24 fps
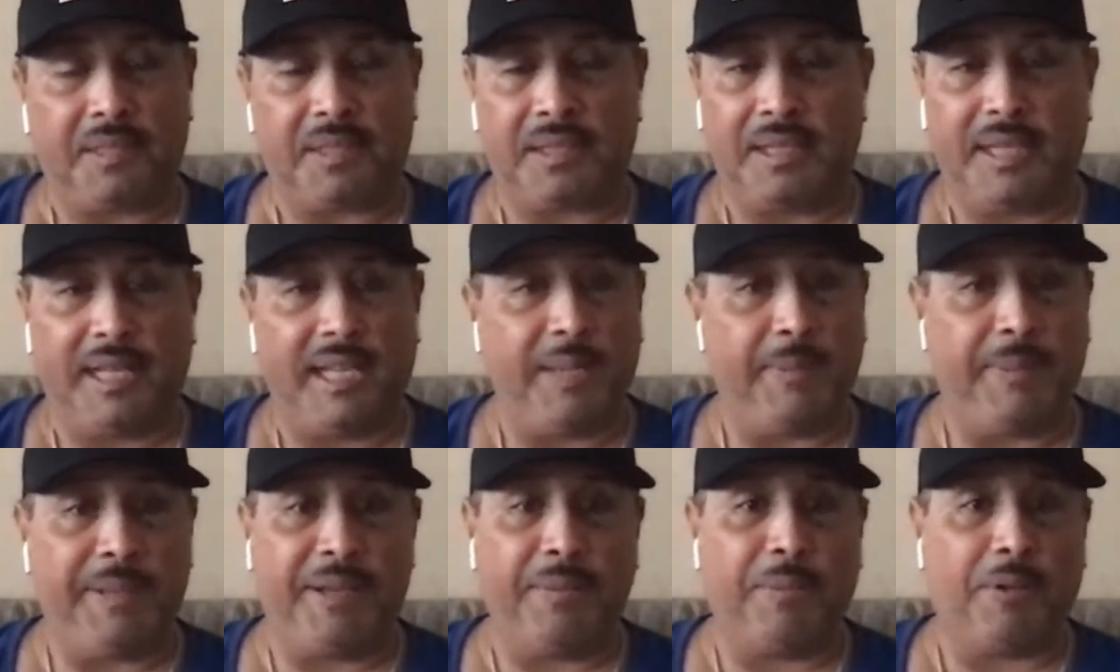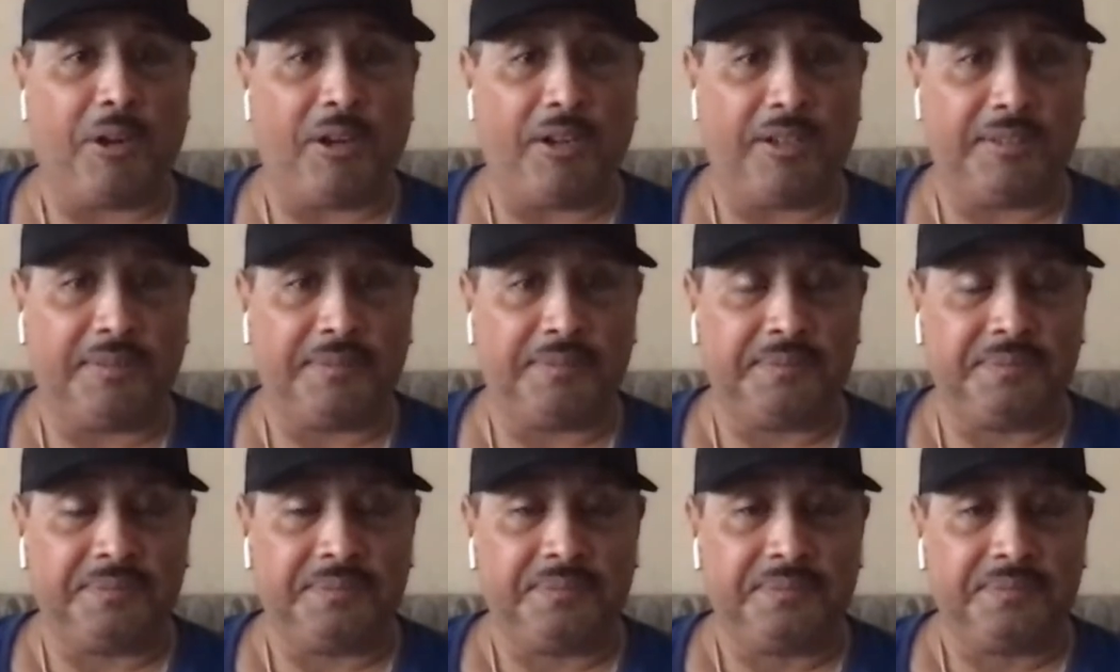and he beat them all.
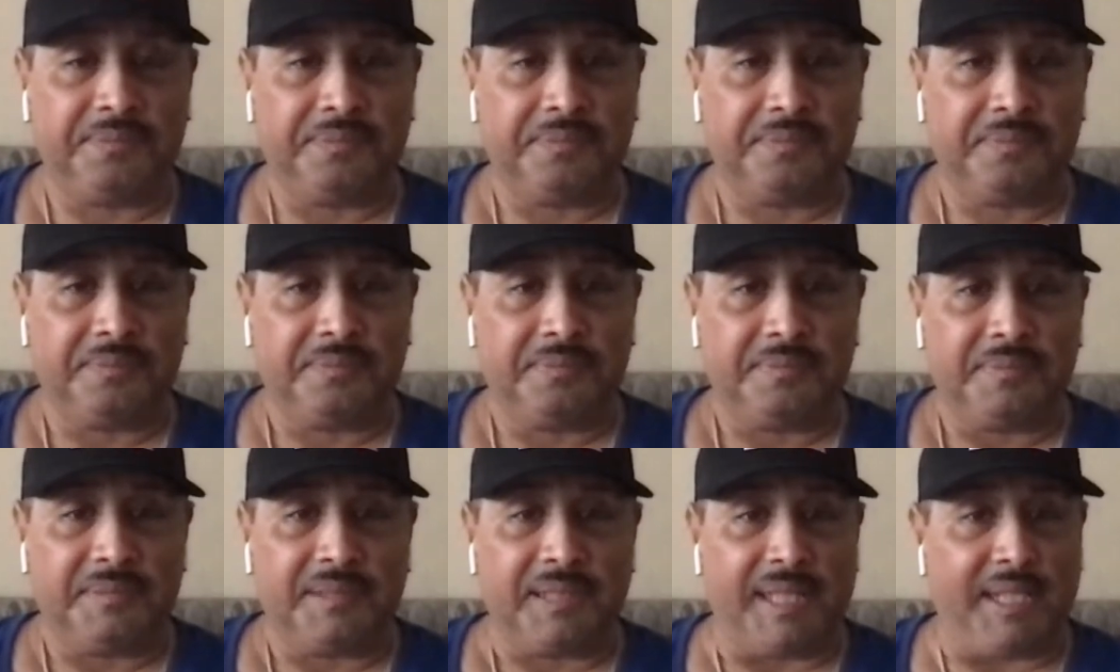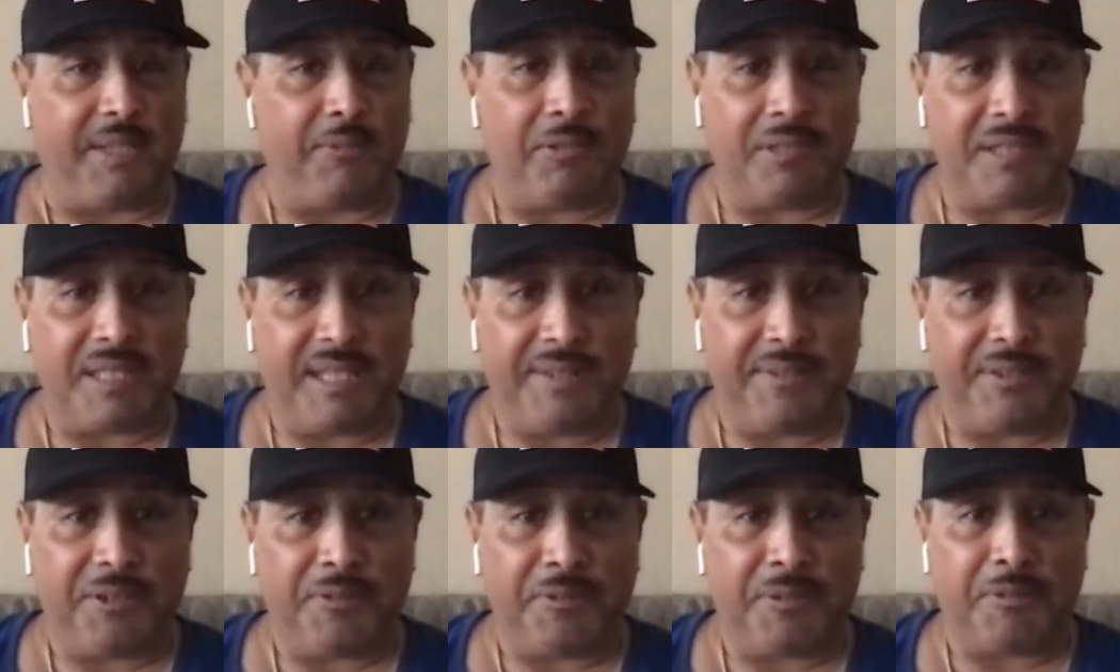And he wasn't
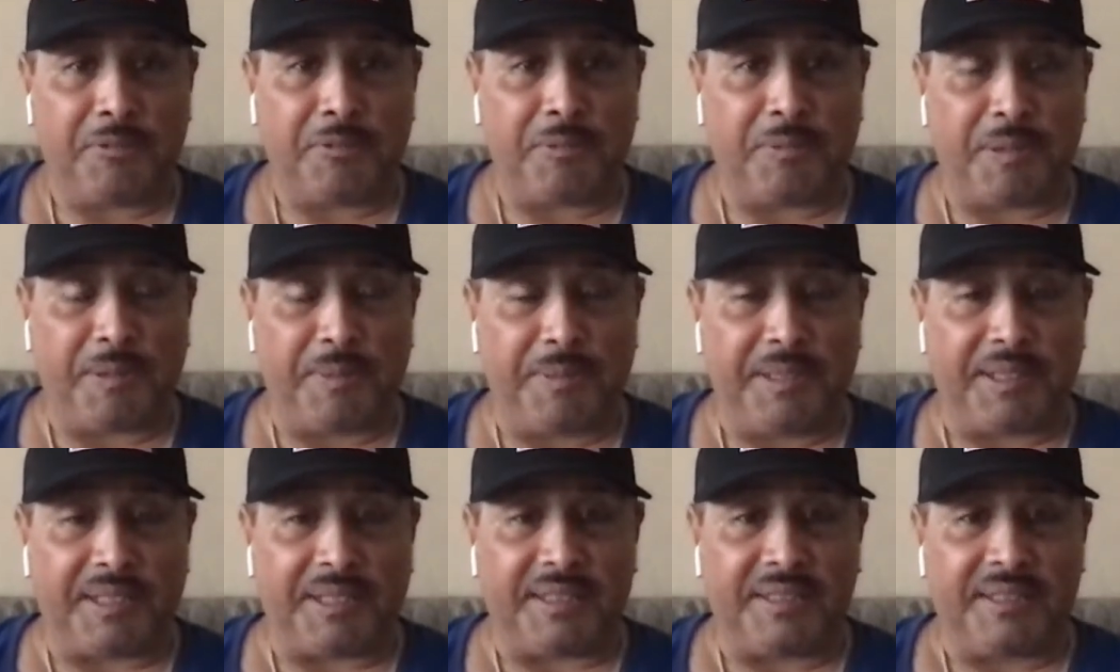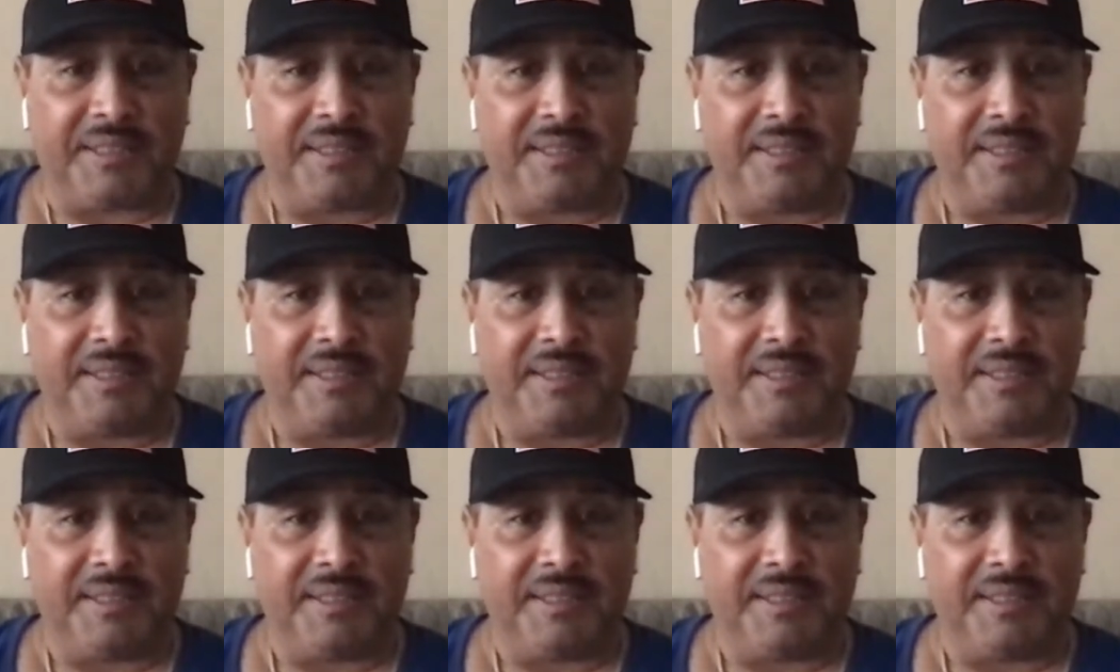even a real Republican.